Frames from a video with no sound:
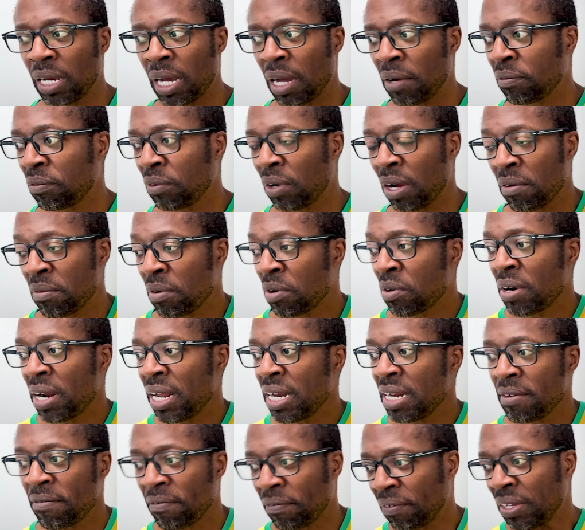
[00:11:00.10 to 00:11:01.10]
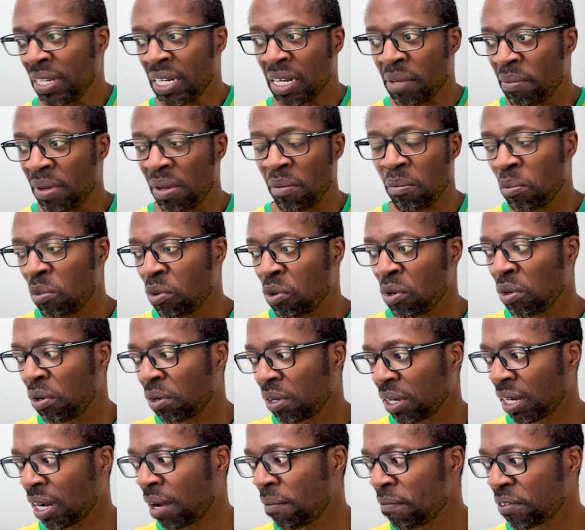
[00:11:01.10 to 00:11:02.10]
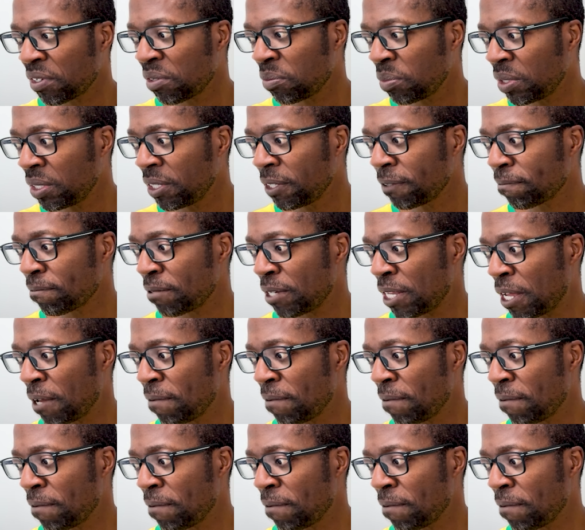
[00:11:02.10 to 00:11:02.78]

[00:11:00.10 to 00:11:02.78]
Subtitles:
I've already feel a bit more comfortable.